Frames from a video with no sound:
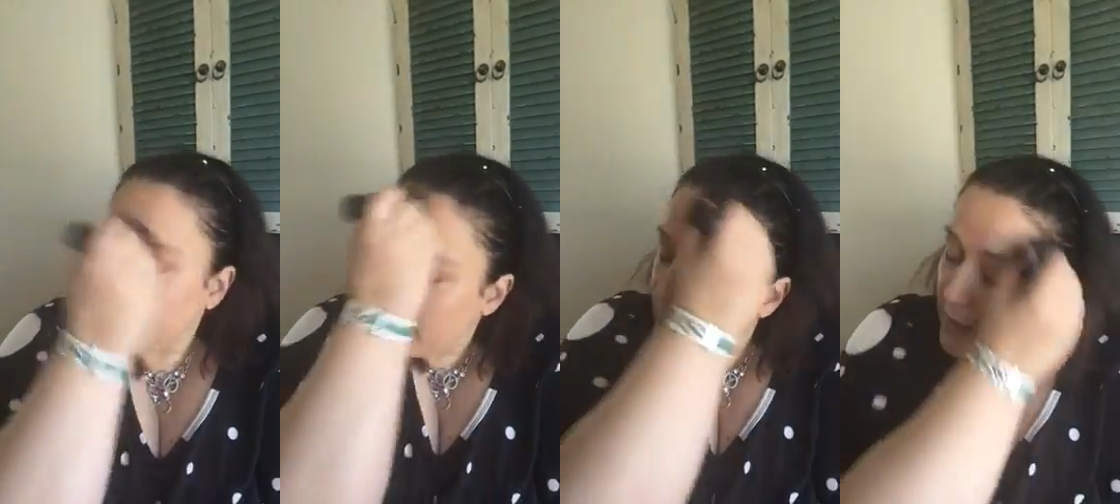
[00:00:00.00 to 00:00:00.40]

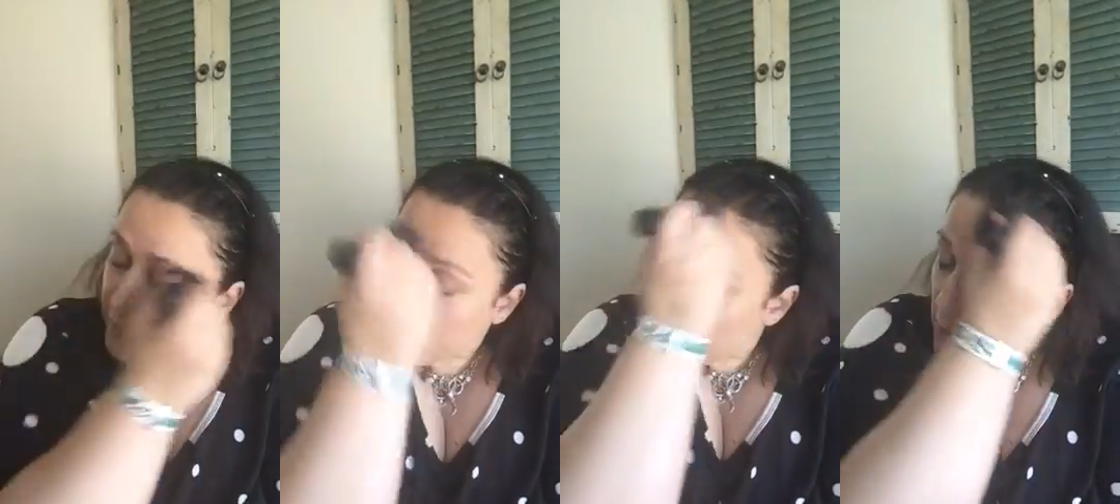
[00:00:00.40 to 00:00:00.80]
it
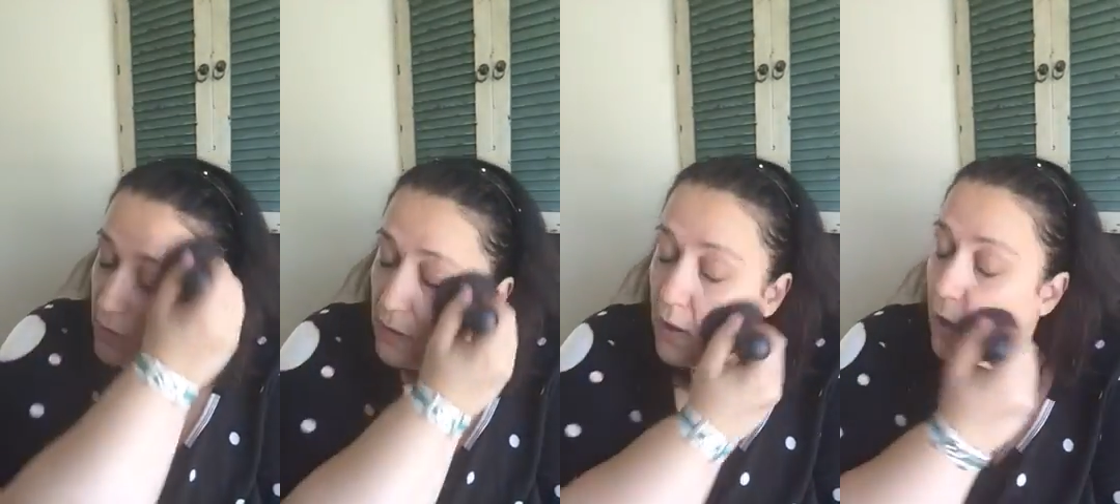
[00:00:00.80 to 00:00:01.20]
gives a
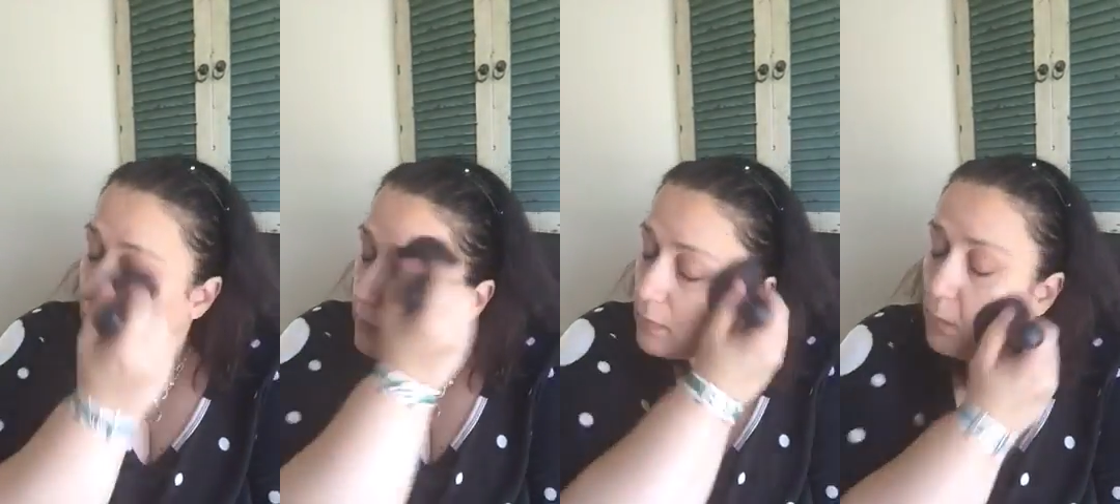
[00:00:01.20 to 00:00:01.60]

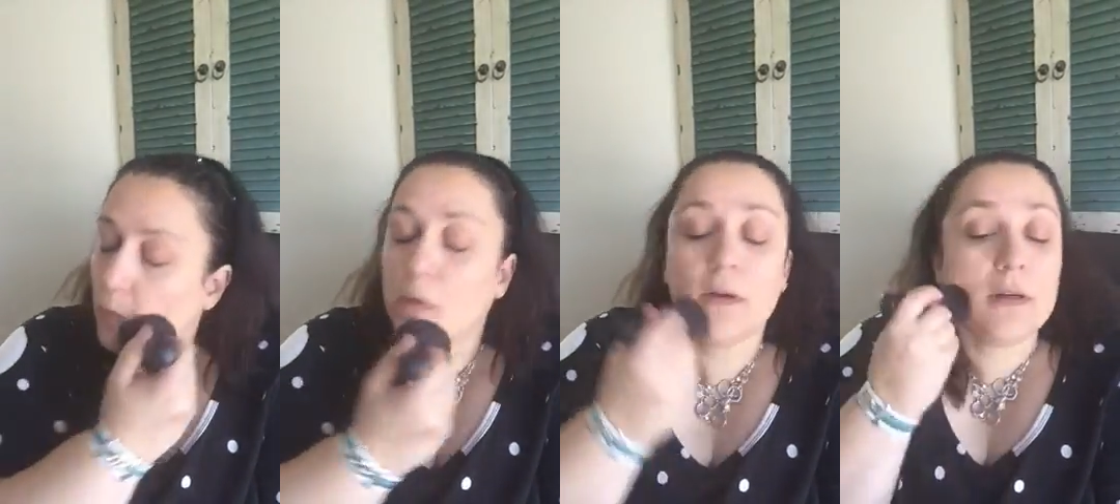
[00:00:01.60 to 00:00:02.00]
lot
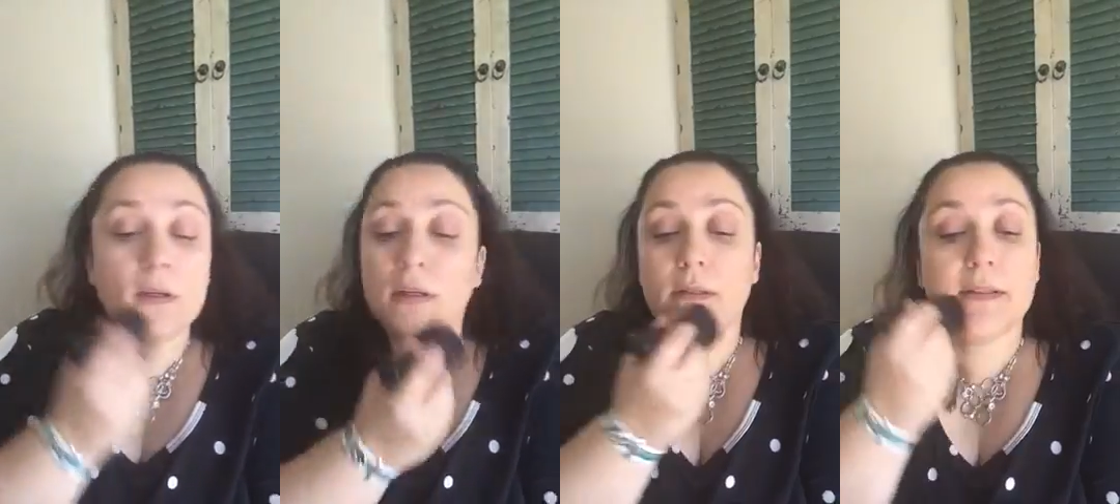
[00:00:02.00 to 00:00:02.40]
more
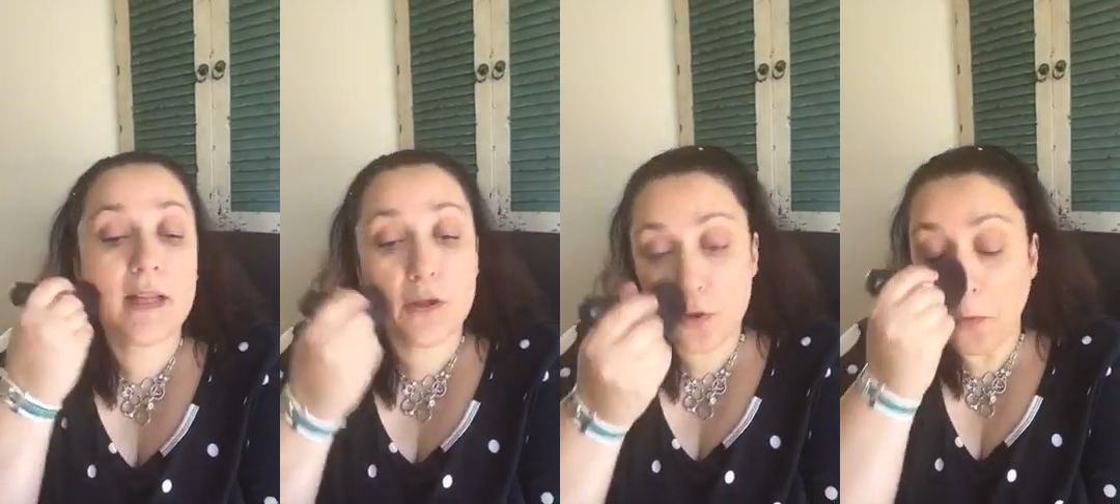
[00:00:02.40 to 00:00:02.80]

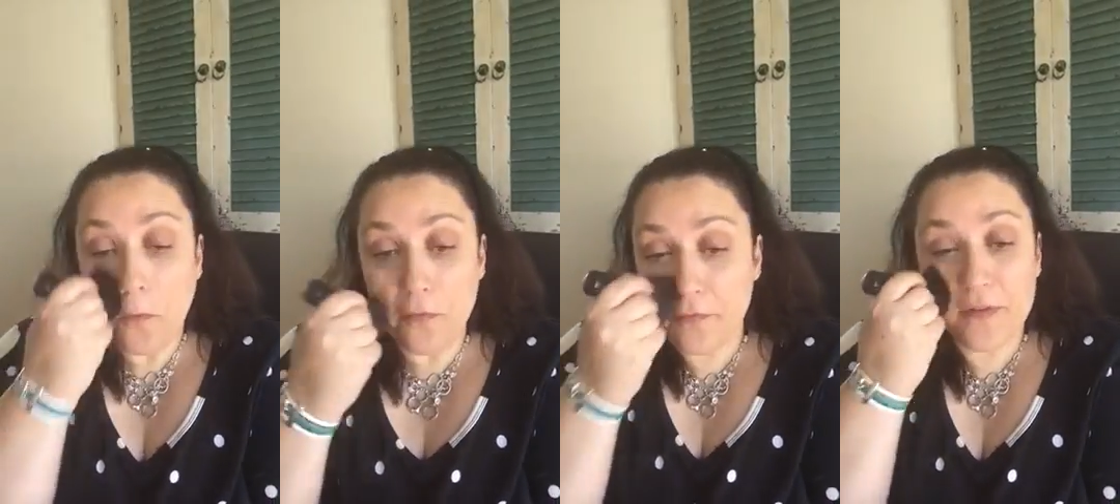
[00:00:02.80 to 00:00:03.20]

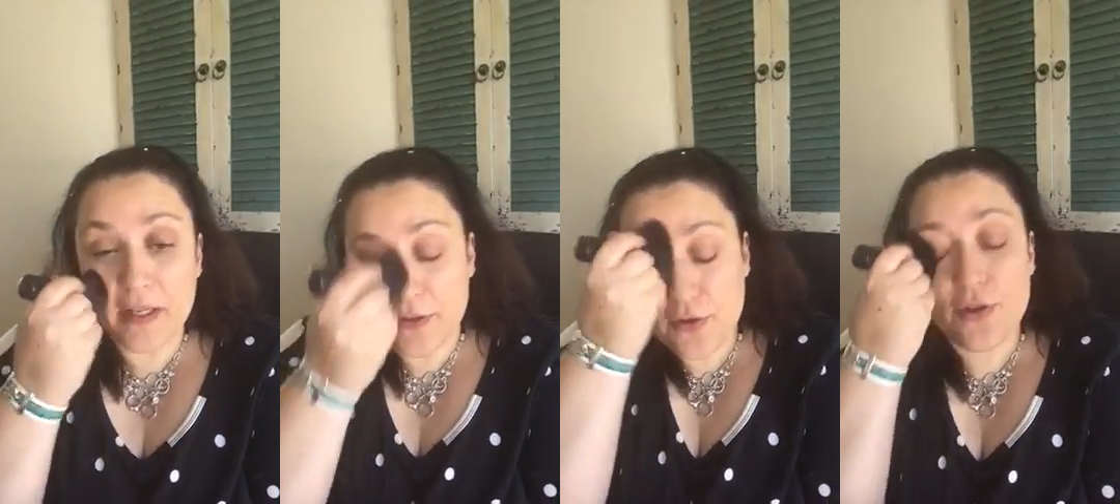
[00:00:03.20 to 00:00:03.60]
natural
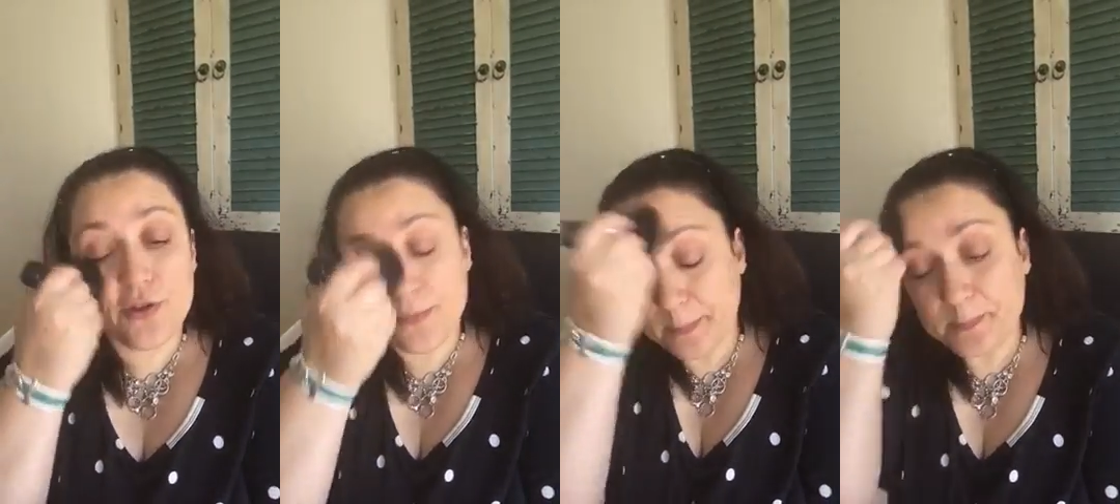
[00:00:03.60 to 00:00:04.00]

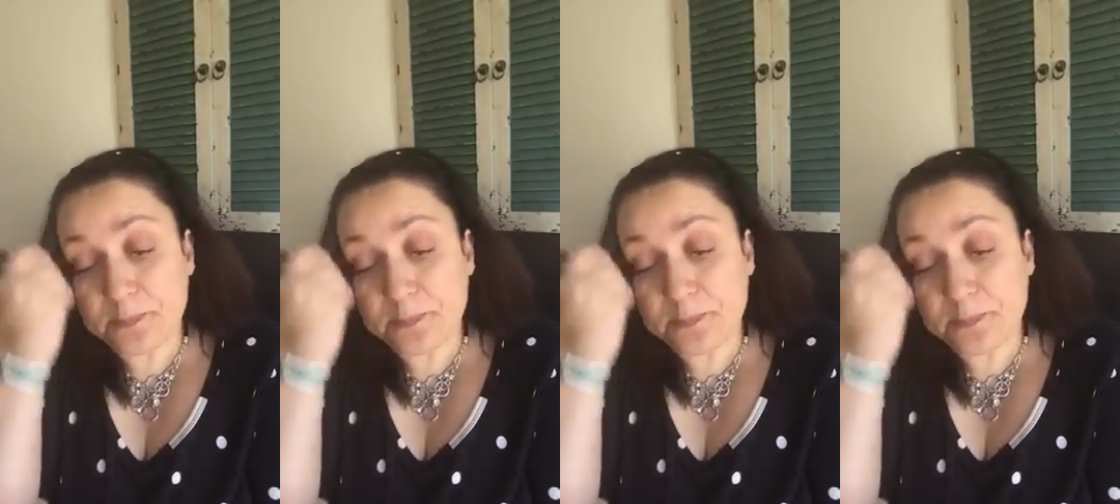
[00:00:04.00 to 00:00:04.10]
finish.